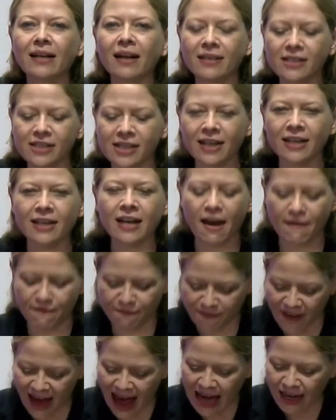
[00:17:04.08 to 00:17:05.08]
London, a
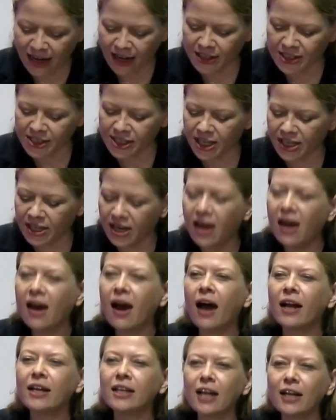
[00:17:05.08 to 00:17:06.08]
fair London,
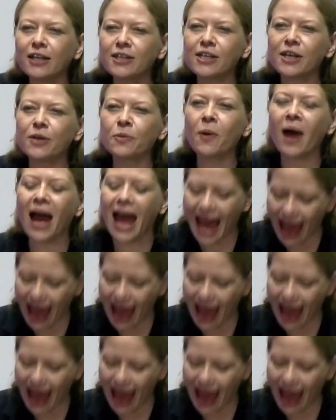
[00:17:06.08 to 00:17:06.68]
a London where